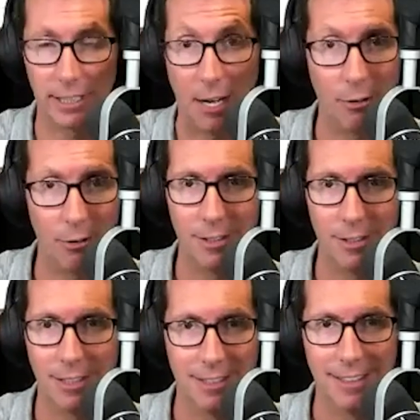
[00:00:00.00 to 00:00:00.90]
and now
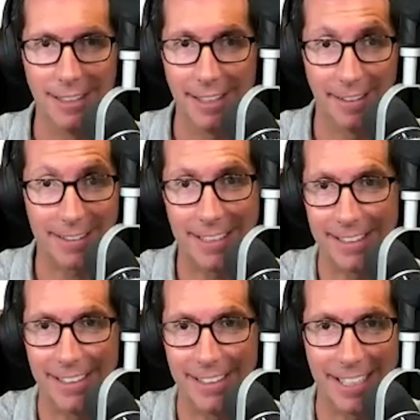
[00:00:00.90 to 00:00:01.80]
they're
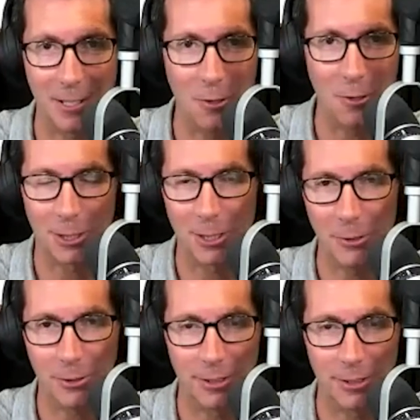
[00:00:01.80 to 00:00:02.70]
they're getting closer and
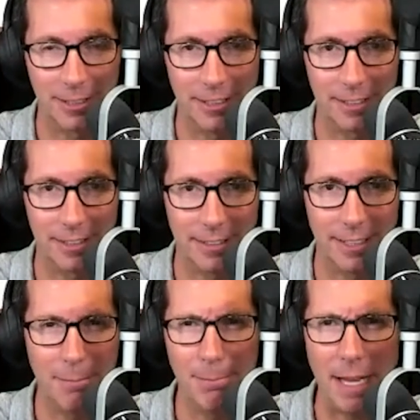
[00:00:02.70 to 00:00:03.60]
closer. It's it's
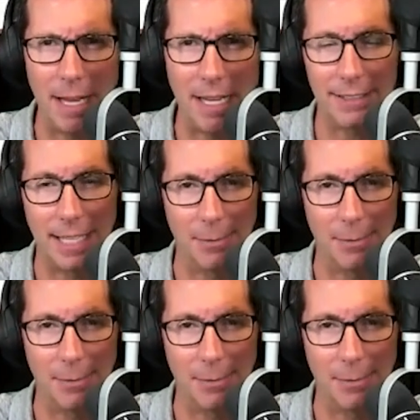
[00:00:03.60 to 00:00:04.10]
it's an amazing